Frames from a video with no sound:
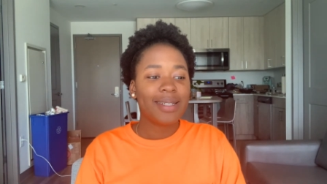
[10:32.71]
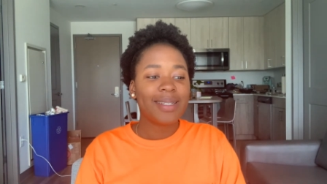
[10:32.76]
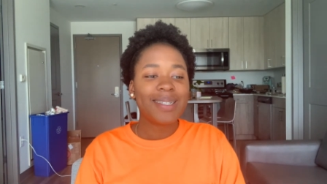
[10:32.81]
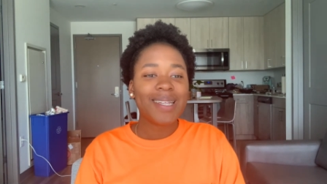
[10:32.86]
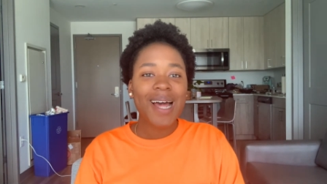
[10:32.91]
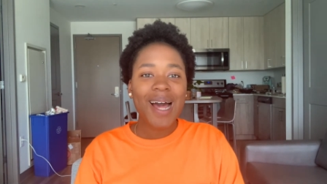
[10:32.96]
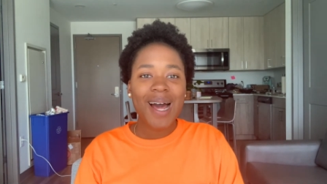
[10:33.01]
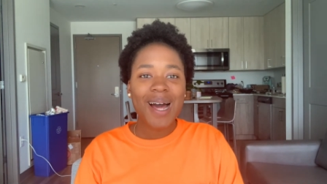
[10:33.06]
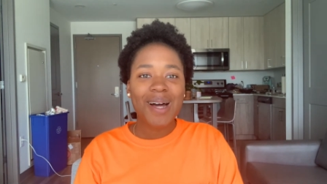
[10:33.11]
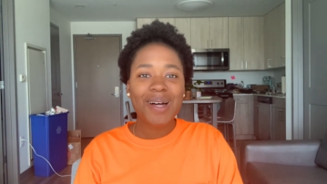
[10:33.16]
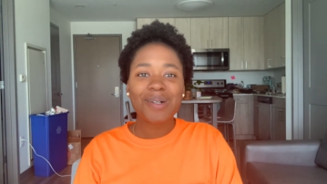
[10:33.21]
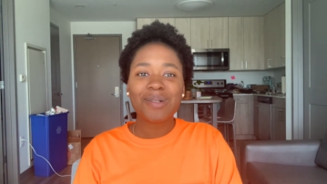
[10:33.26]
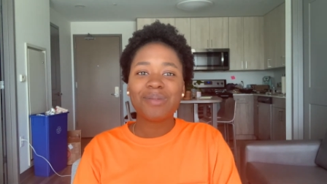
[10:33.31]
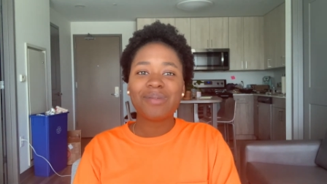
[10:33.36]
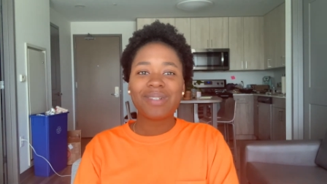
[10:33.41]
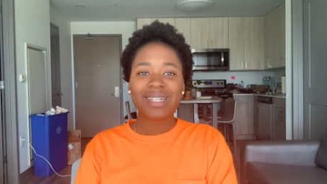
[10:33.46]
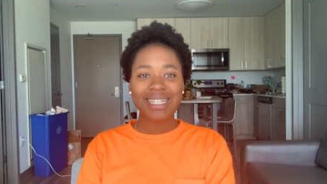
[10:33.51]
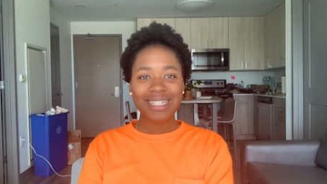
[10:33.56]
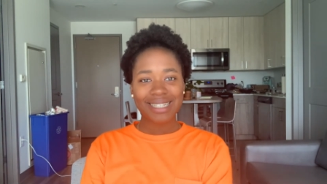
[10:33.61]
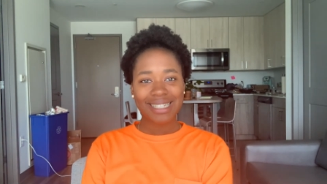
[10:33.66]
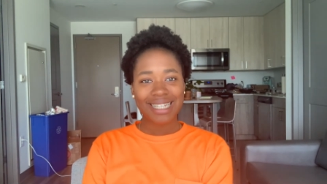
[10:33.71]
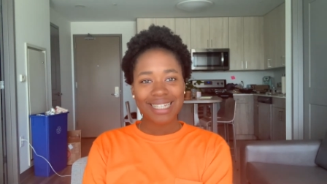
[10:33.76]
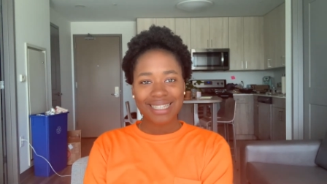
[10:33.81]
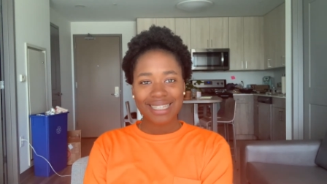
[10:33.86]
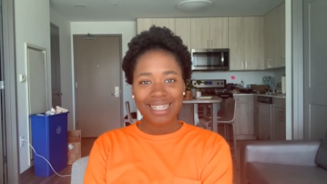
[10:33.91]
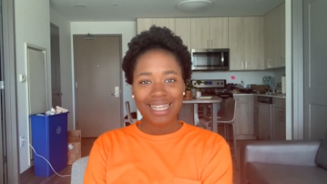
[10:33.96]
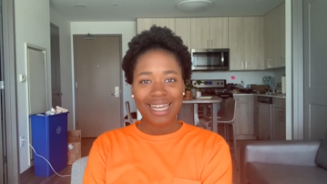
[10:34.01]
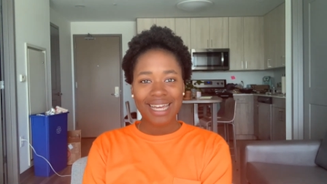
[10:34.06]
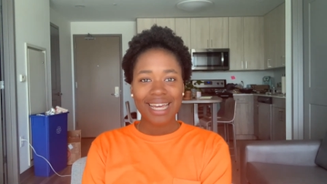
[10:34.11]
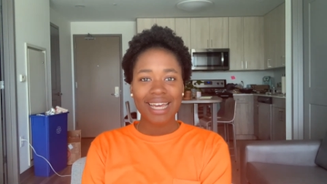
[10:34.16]
So
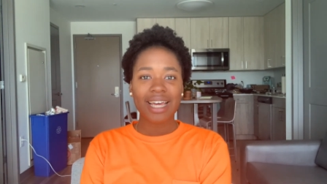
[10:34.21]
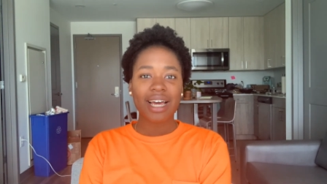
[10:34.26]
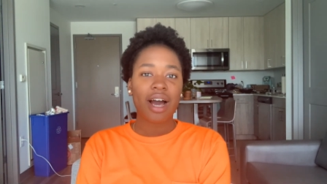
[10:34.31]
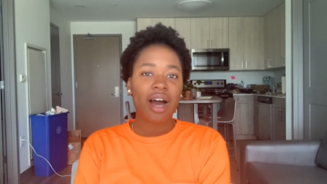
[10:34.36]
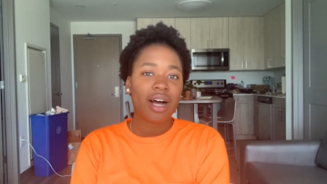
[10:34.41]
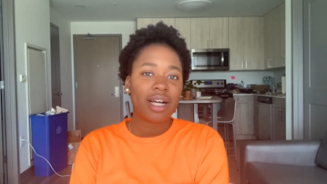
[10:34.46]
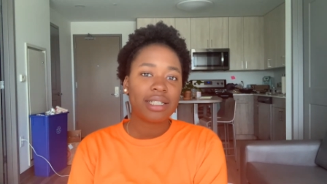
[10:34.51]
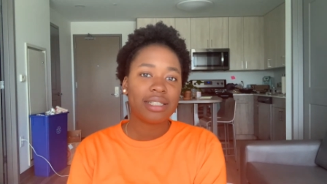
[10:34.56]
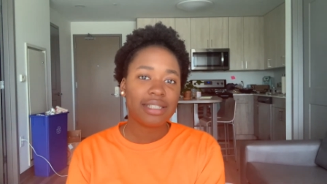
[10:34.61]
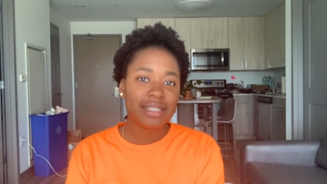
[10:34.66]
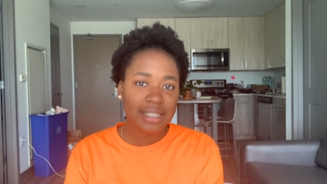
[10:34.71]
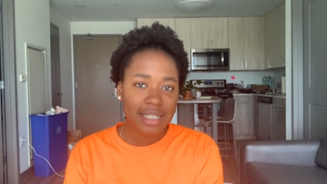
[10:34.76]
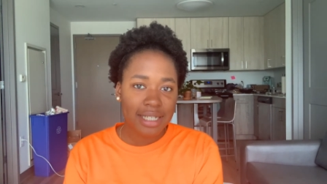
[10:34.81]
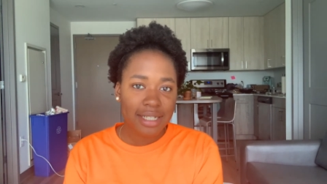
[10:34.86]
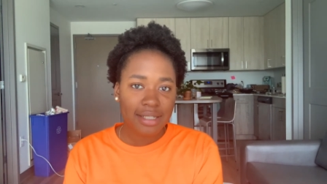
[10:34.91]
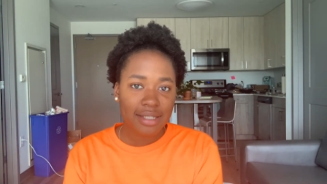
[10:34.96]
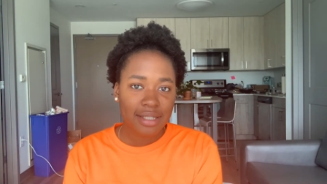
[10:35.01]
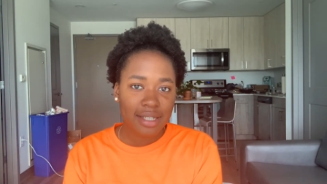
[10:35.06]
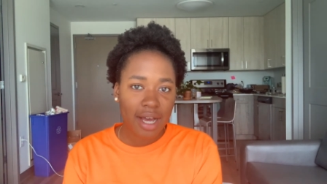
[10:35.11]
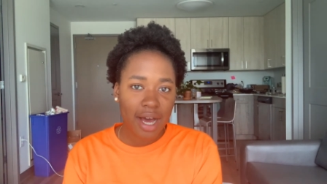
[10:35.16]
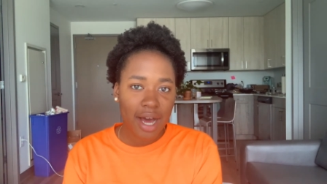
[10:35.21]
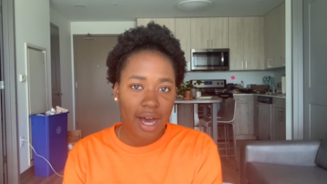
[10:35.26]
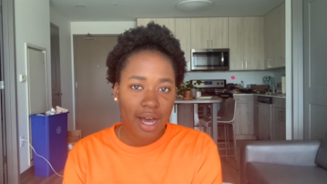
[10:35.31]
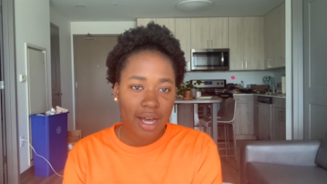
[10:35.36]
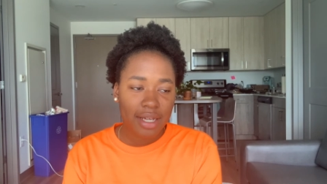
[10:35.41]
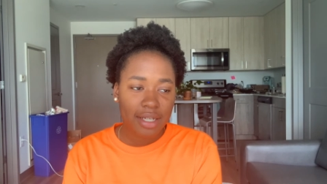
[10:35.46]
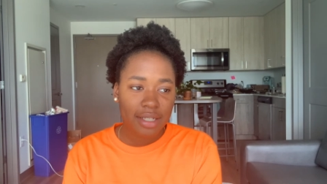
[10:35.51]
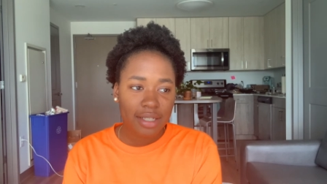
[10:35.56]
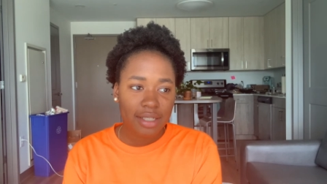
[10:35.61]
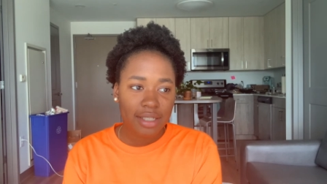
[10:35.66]
recently on
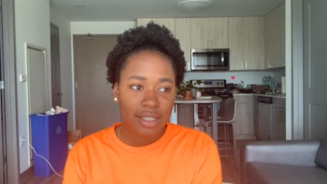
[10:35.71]
TikTok,